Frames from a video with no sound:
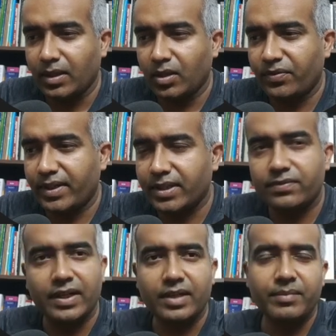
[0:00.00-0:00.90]
Hello
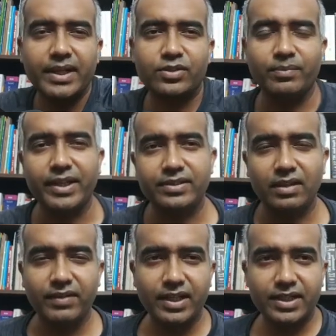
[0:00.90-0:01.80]
friends, welcome back. So
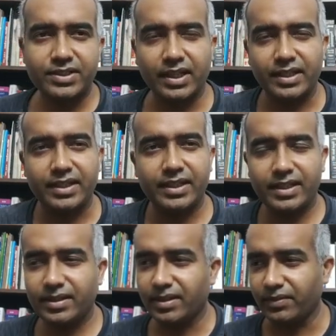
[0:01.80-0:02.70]
myself Vikas
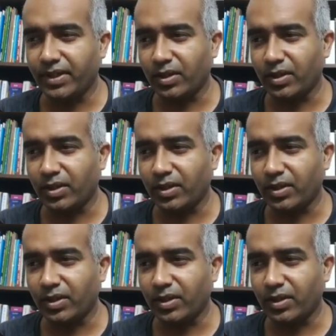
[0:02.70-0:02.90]
Shakya.